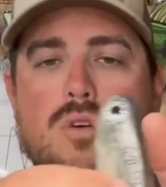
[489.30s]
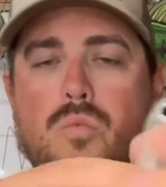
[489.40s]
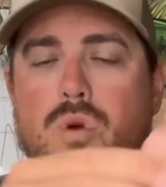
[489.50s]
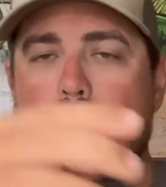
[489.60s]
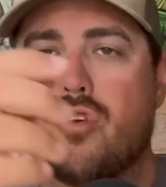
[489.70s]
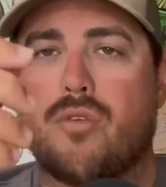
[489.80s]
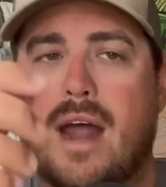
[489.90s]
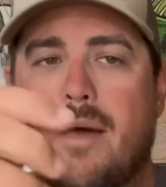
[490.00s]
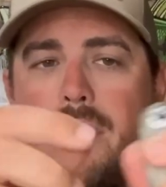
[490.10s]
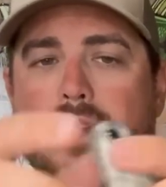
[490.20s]
When you
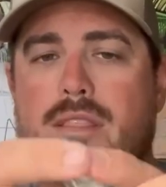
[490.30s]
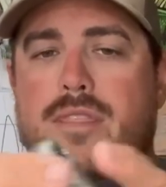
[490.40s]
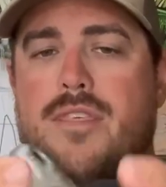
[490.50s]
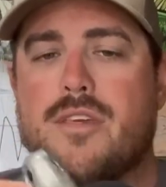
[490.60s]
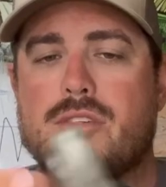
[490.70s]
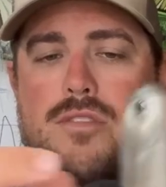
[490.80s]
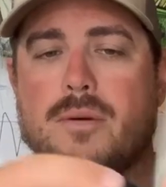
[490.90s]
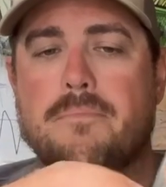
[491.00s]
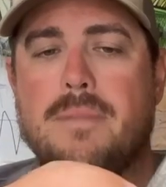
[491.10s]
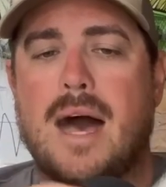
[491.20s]
grab it,
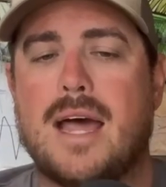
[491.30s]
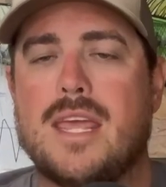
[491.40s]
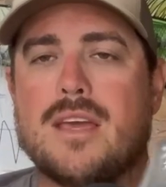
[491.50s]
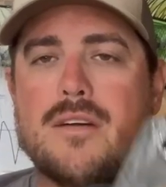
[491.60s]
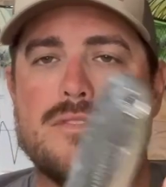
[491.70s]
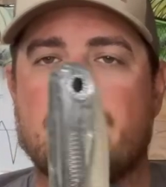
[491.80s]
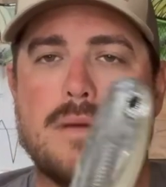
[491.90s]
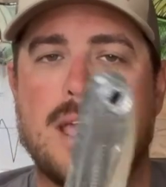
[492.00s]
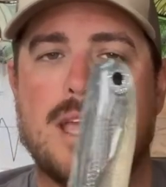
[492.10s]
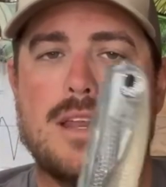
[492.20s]
the body of the
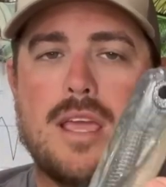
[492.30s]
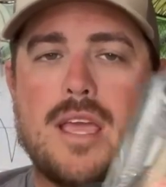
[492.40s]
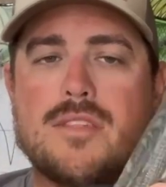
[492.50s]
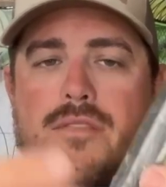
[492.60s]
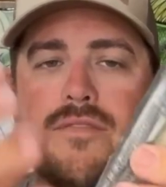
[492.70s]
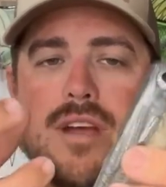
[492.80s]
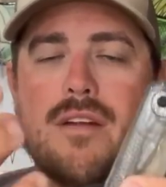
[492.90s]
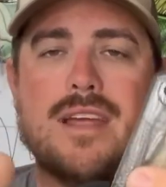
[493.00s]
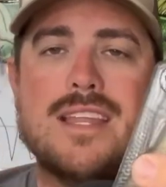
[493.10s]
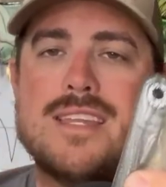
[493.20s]
bait is a
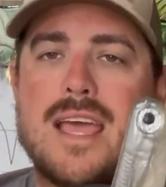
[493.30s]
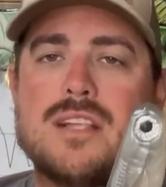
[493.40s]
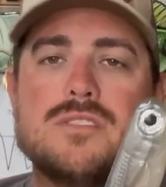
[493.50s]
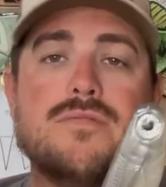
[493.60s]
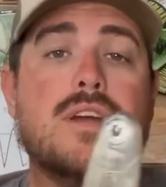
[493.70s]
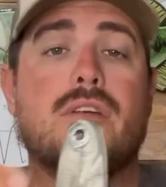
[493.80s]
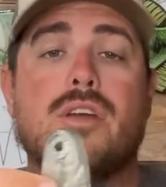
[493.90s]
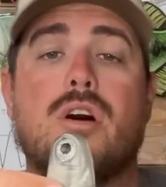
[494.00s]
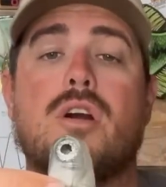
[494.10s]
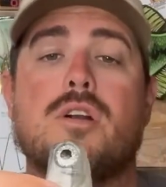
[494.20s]
very dense, very
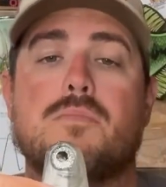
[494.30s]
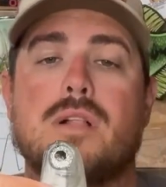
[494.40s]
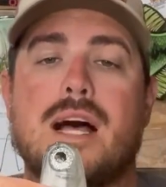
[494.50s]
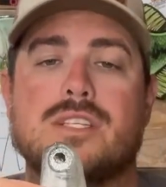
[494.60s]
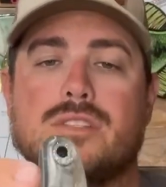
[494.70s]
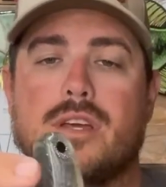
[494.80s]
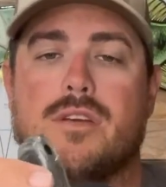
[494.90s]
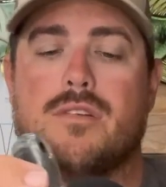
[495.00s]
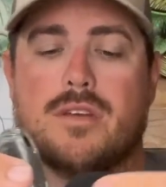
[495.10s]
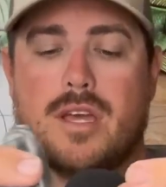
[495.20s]
hard plastic,
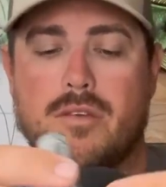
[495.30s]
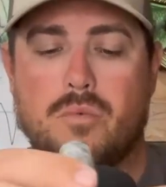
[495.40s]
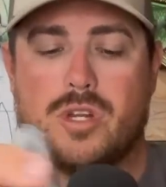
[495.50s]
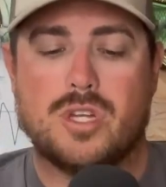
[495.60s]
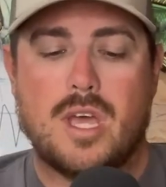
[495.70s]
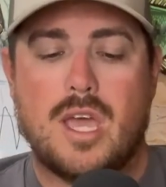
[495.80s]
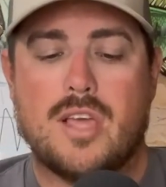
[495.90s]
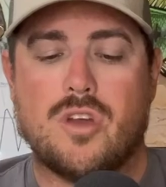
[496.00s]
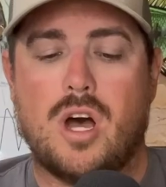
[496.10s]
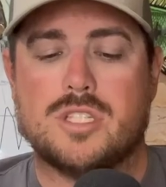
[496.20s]
okay, which
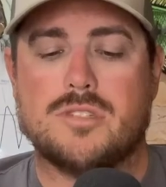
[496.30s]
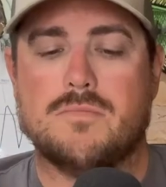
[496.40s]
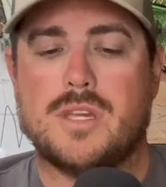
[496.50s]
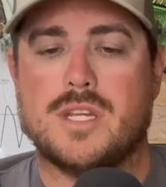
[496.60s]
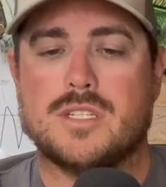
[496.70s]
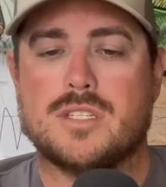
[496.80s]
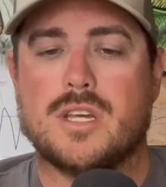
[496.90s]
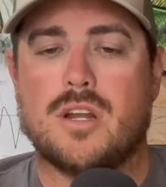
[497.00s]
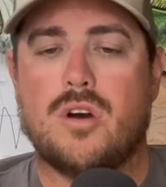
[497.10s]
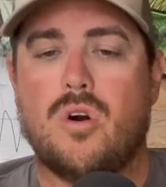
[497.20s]
is awesome because it's
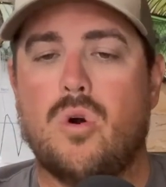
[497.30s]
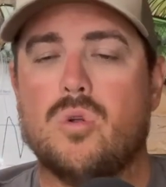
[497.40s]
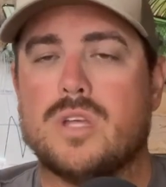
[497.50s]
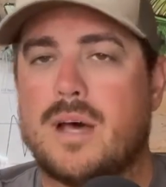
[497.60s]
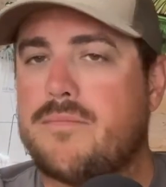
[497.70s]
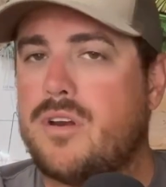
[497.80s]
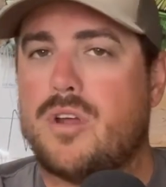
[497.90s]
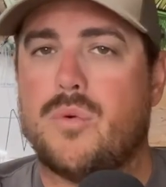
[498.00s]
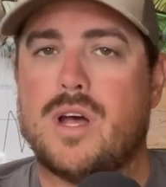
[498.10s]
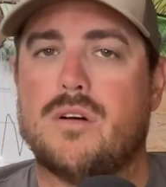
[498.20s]
going to hold up
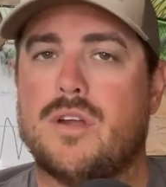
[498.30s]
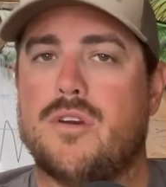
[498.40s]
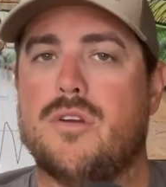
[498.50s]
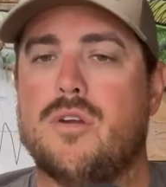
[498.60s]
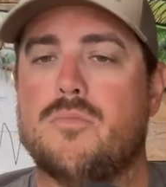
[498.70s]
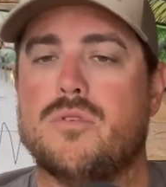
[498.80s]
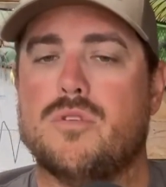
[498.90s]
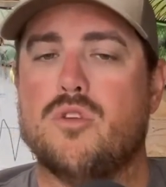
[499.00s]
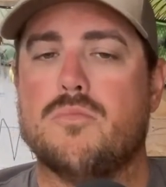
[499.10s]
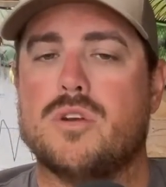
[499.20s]
very well under
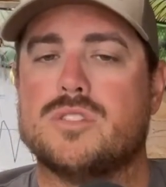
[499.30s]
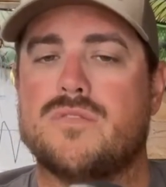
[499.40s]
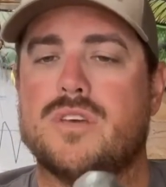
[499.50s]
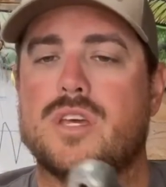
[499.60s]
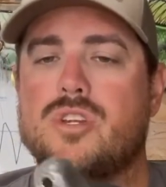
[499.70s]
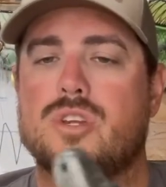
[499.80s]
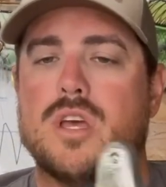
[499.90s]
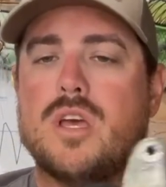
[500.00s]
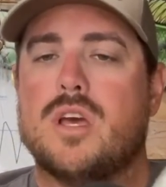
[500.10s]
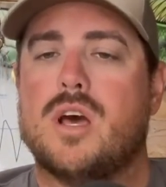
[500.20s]
numerous fish.
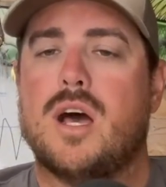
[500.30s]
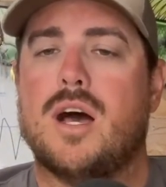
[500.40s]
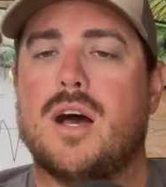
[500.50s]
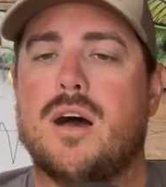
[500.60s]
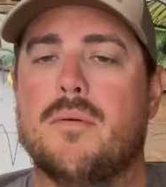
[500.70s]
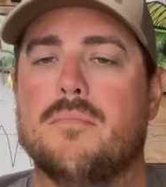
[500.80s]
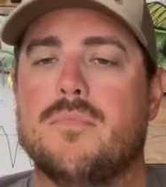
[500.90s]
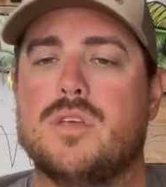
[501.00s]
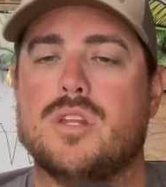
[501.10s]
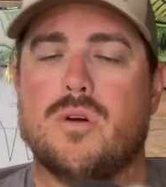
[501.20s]

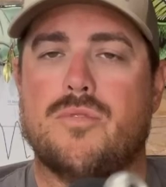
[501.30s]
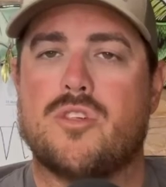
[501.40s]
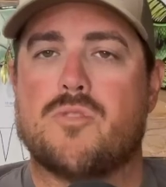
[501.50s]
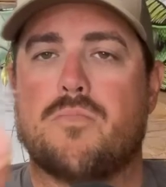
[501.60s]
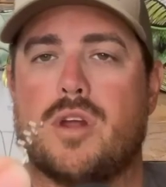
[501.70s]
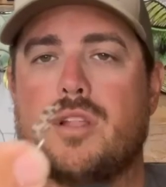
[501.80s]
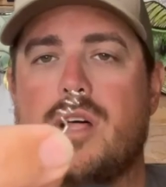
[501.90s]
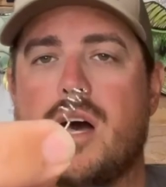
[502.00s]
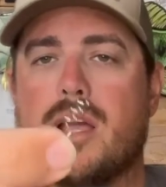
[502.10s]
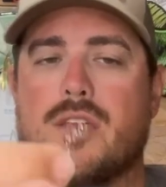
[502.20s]
This spring
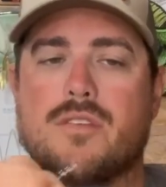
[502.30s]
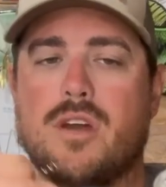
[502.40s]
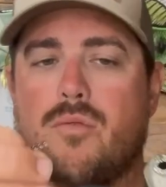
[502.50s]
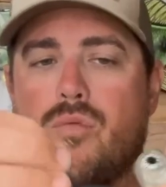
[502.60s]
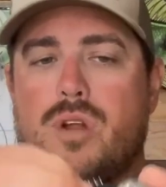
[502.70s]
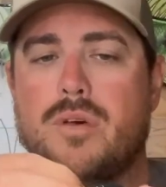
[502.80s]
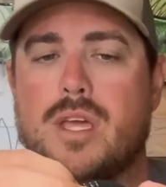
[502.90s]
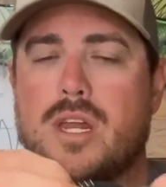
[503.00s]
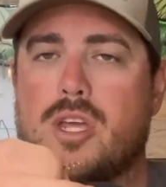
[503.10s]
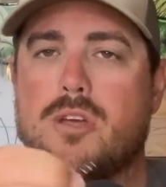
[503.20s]
lock is going to really
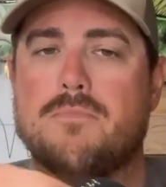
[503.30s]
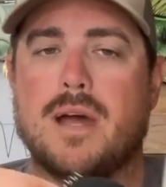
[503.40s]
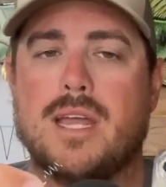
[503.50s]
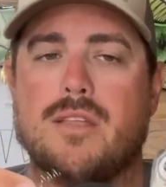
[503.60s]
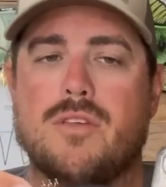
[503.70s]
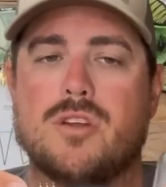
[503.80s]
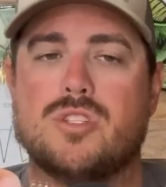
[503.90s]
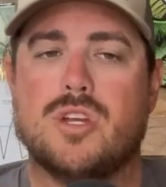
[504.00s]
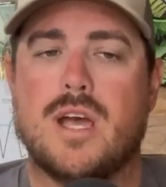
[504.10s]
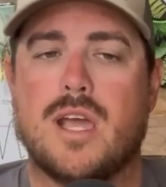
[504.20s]
get a good bite in there,
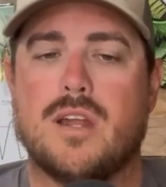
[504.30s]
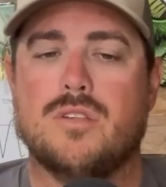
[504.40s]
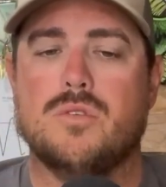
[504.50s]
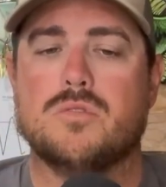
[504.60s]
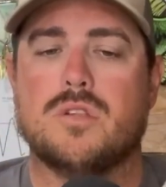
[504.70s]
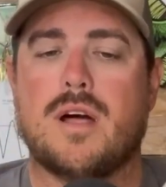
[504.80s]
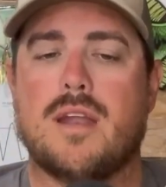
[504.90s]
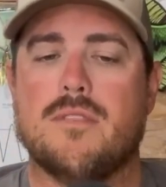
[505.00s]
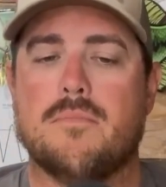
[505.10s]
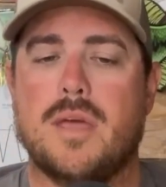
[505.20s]
so you're not going to lose a
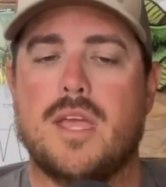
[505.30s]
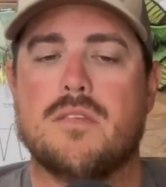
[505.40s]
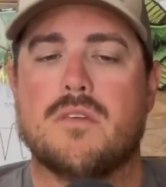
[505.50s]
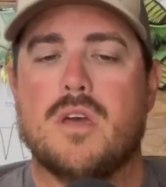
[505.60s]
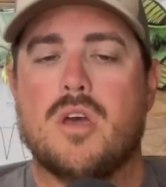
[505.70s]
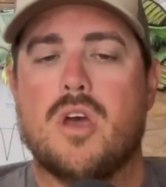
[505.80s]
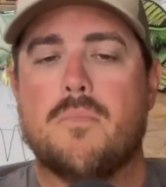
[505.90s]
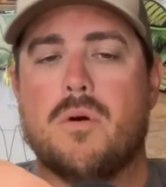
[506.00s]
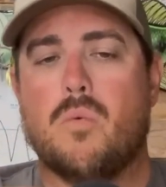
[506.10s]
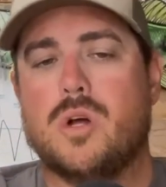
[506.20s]
lot of the baits.
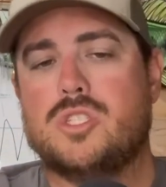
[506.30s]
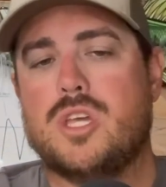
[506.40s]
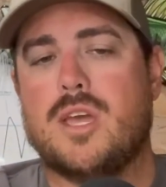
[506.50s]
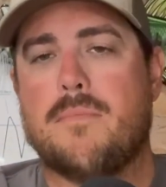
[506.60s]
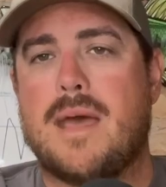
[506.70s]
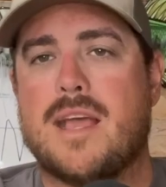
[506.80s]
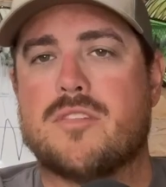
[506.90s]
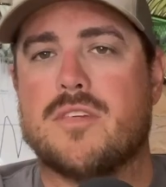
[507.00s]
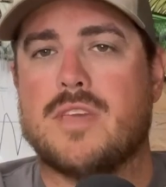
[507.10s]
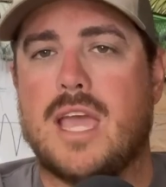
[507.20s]
But once you get
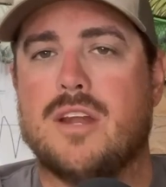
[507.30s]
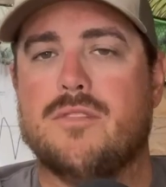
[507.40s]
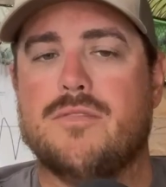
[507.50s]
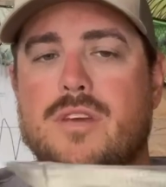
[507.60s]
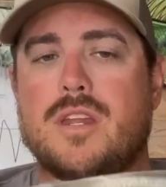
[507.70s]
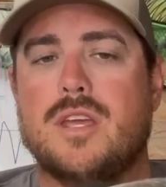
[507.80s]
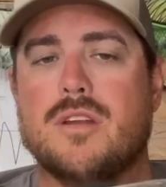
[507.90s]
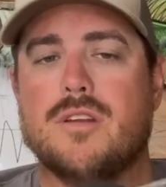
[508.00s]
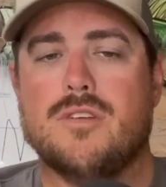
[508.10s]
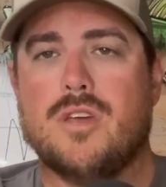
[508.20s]
past this anal fin
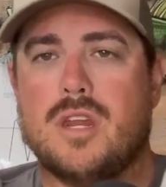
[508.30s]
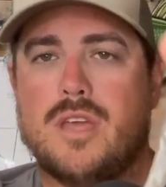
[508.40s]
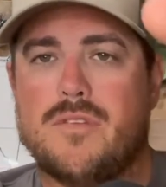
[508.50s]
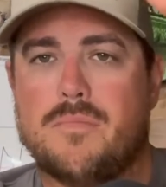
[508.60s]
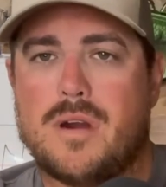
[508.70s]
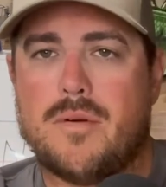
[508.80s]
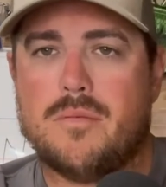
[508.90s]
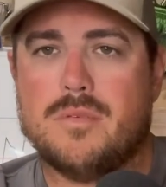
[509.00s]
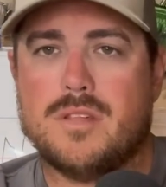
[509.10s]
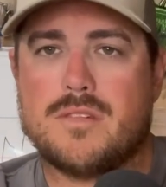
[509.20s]
here, you can even
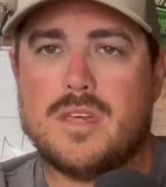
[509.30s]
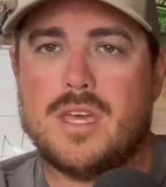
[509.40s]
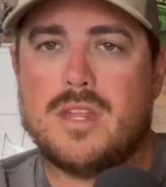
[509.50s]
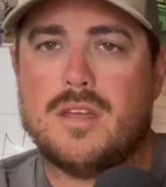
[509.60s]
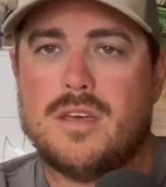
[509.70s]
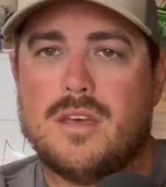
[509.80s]
probably see it.